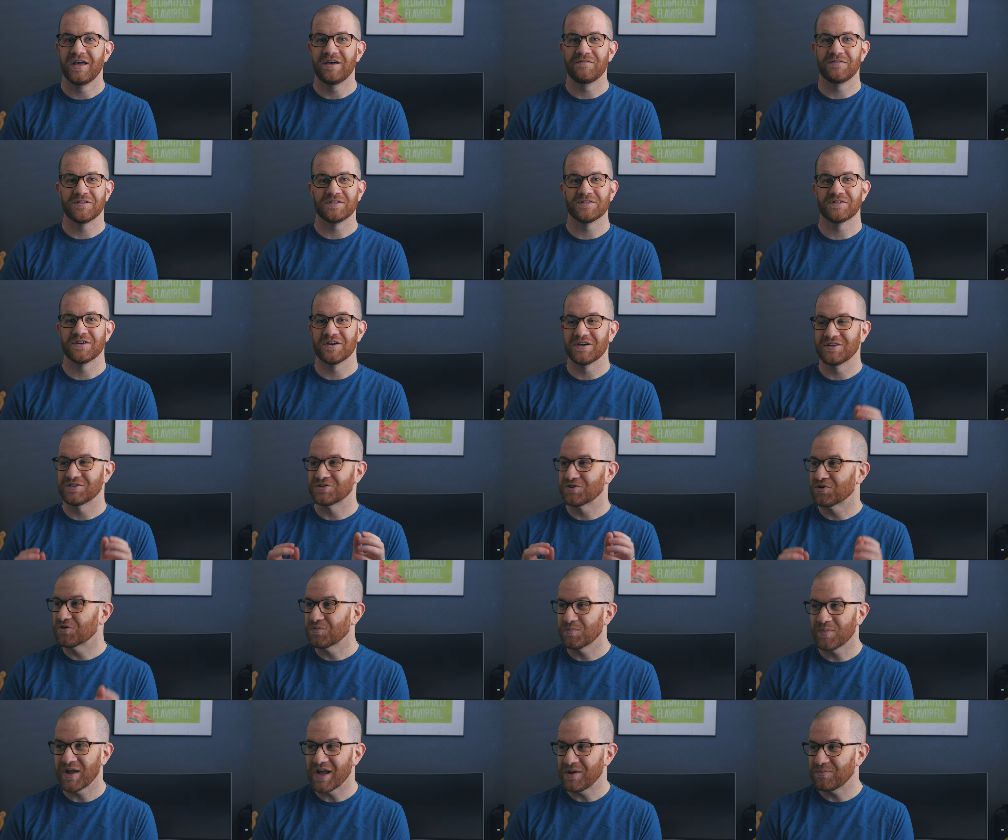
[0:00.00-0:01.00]
If it's a
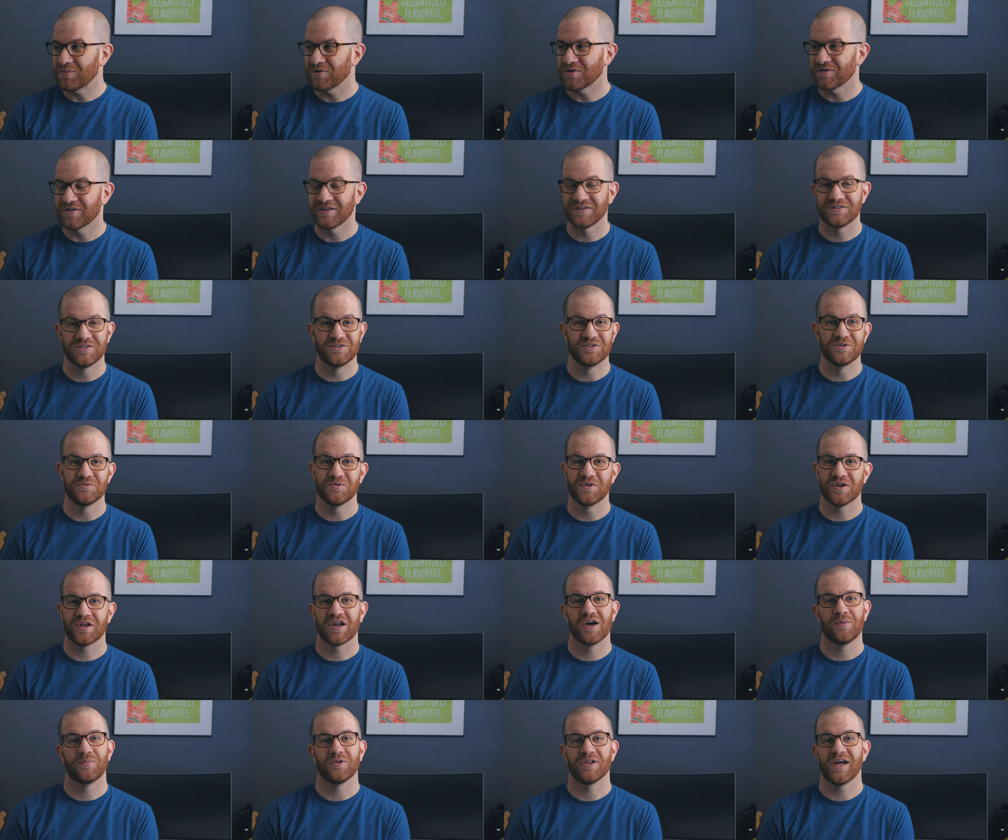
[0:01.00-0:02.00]
term paper that's due in
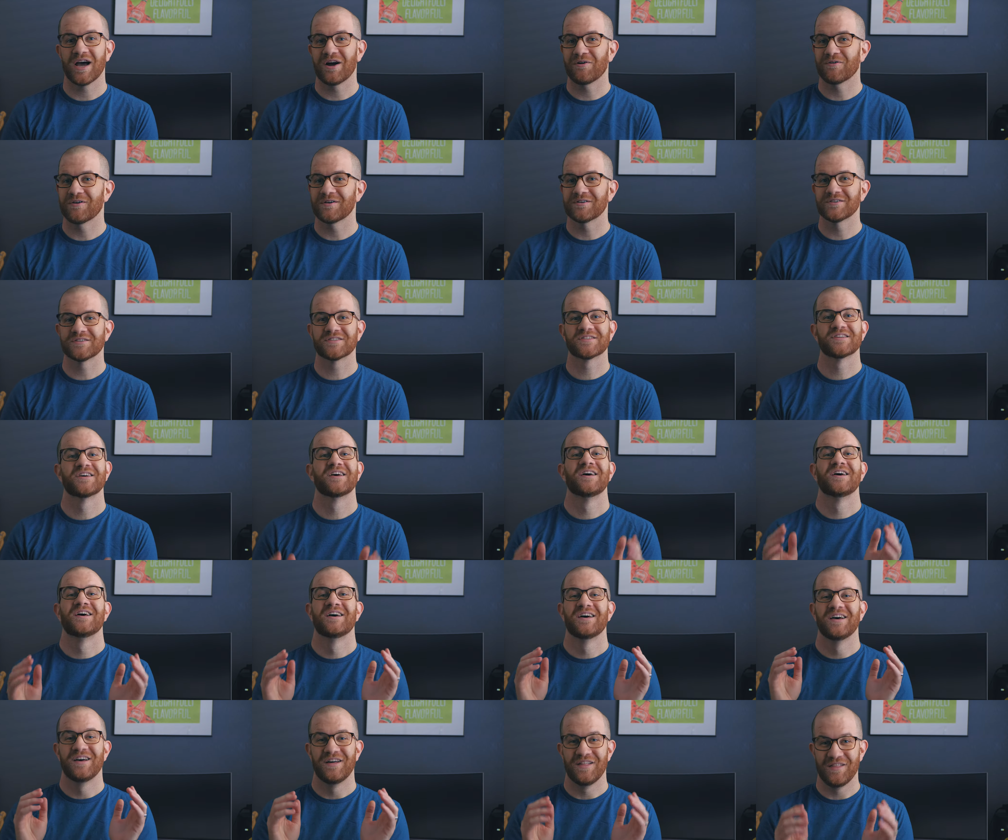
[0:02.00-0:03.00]
a couple hours,
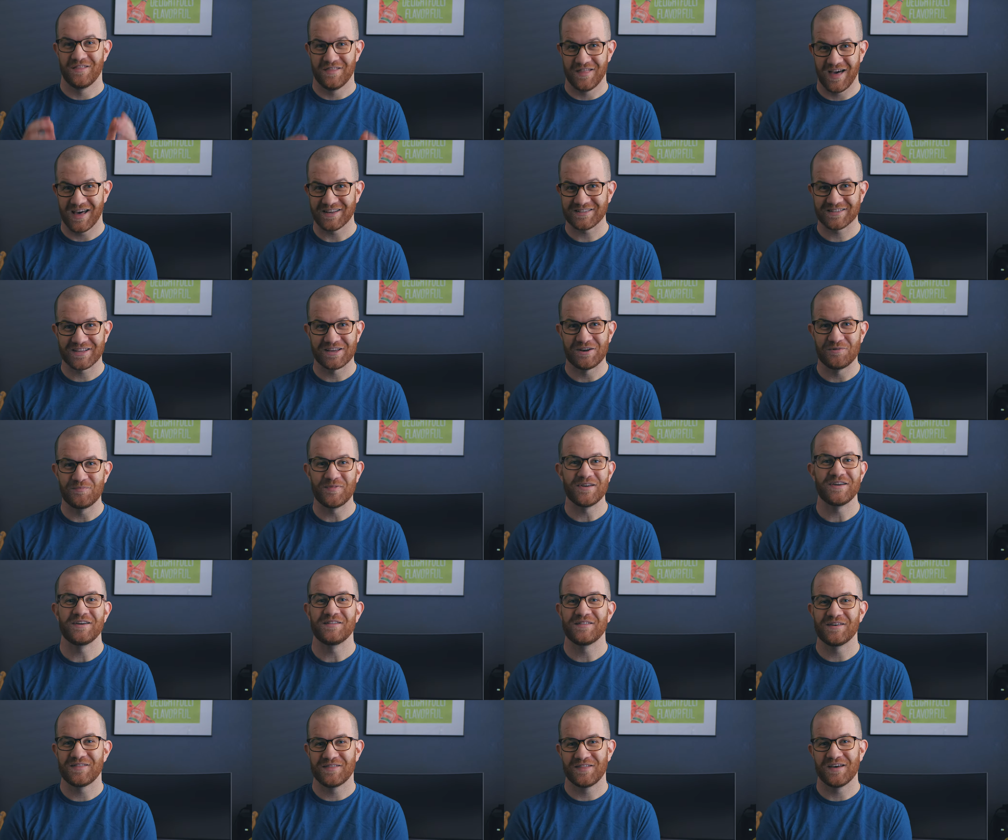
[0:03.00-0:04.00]
that's going to
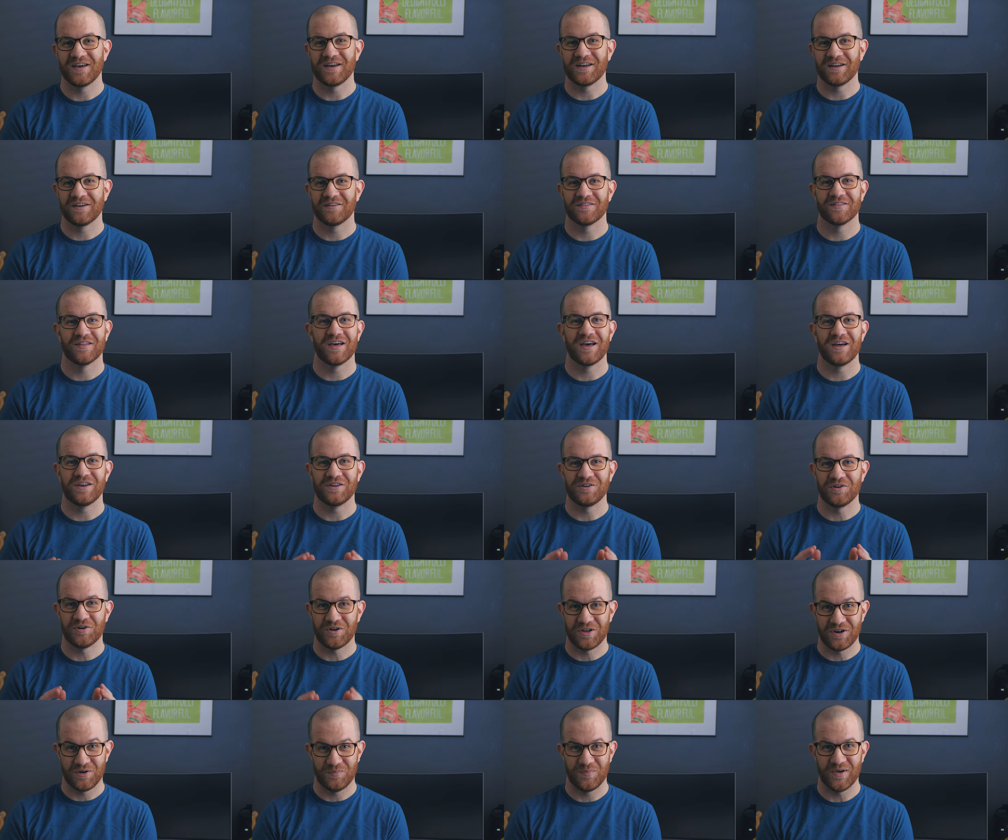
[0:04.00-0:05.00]
be the thing that
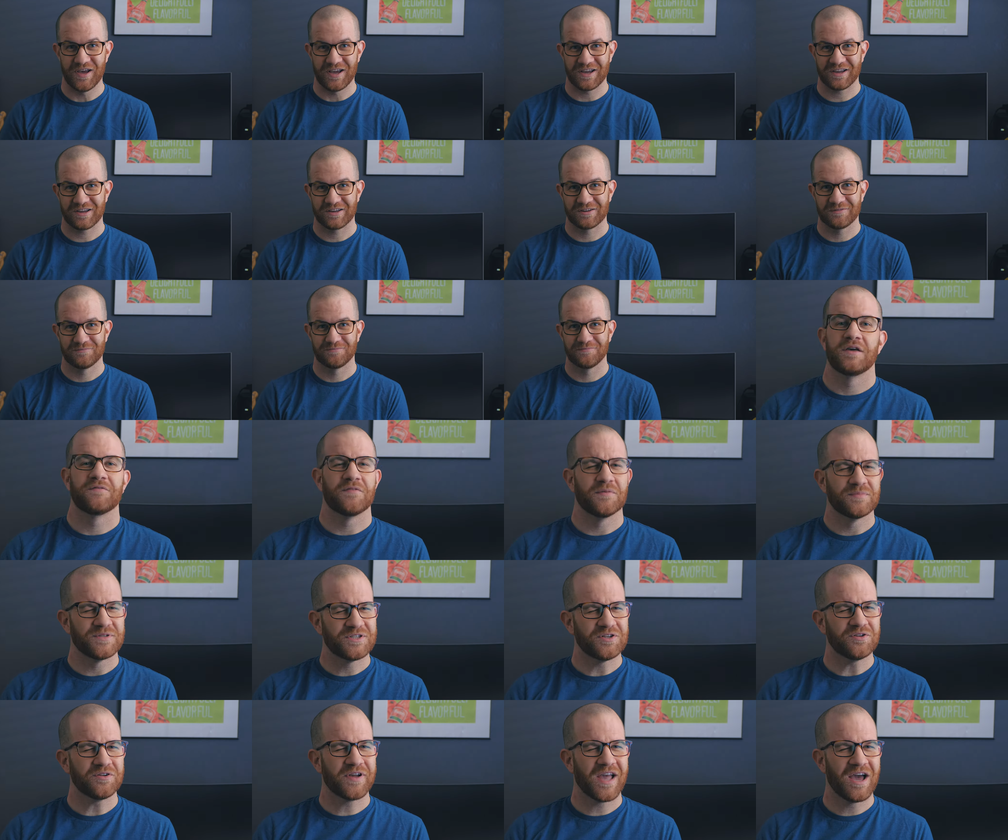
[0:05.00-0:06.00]
you're going to pick. If I'm
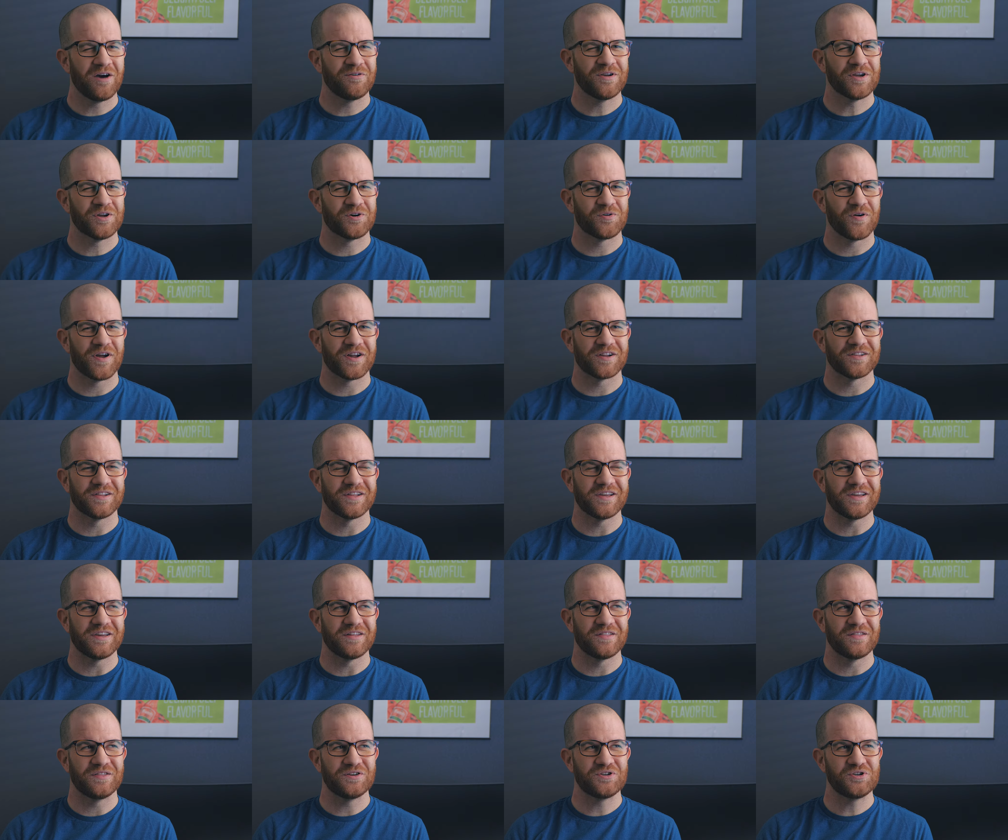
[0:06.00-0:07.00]
still counting
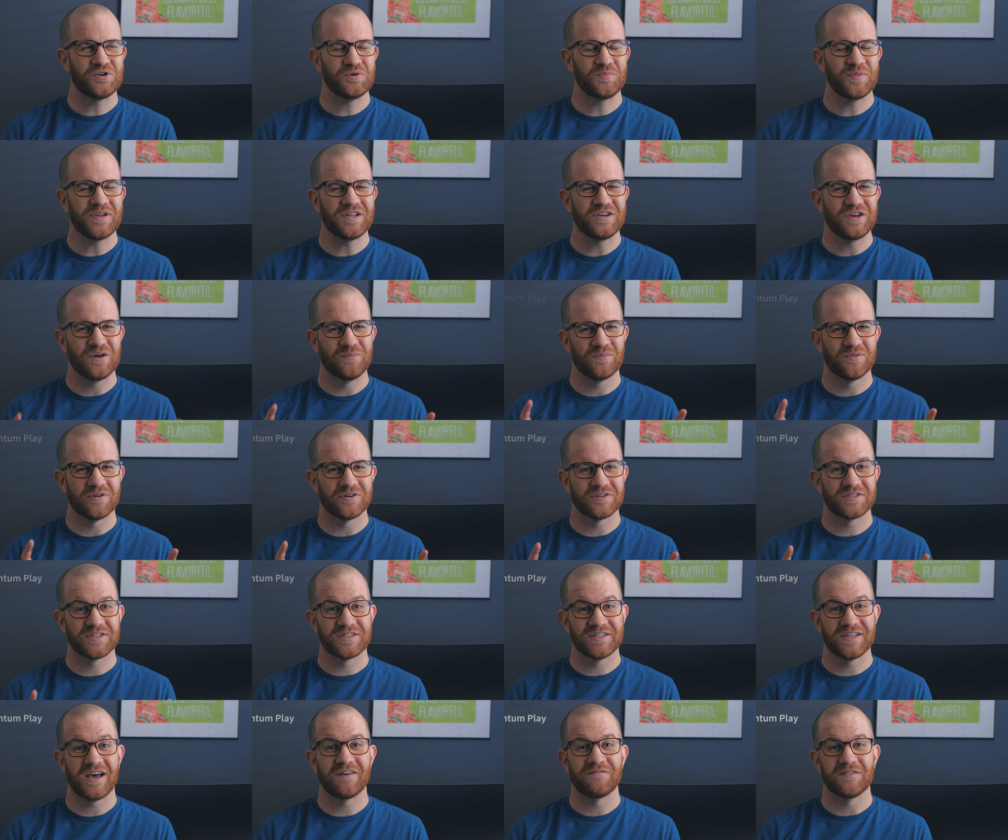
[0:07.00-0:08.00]
correctly, this should be number
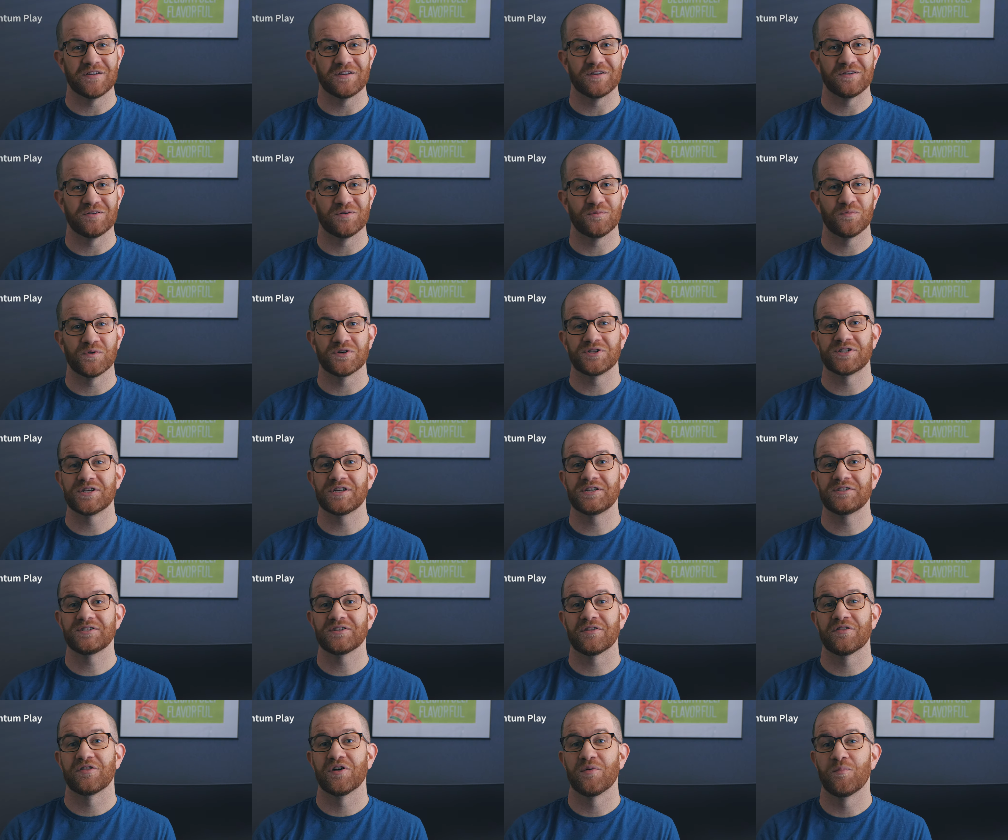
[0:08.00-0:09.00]
seven, which
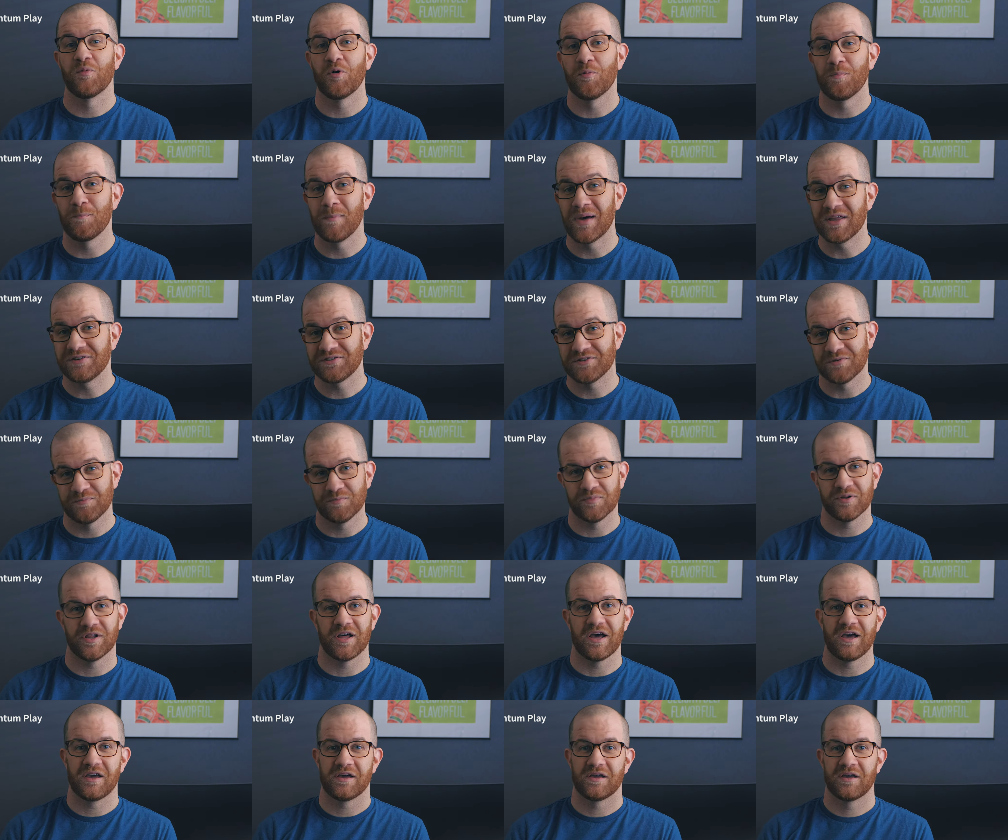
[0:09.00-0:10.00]
is the momentum
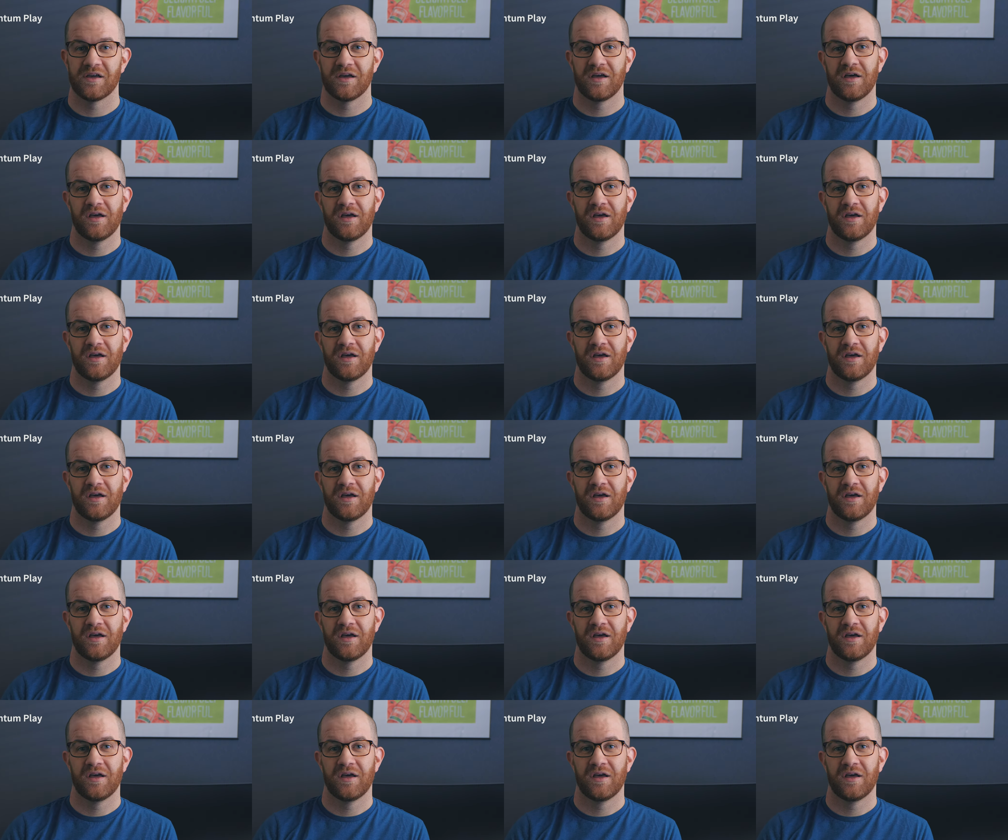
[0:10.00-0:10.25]
play.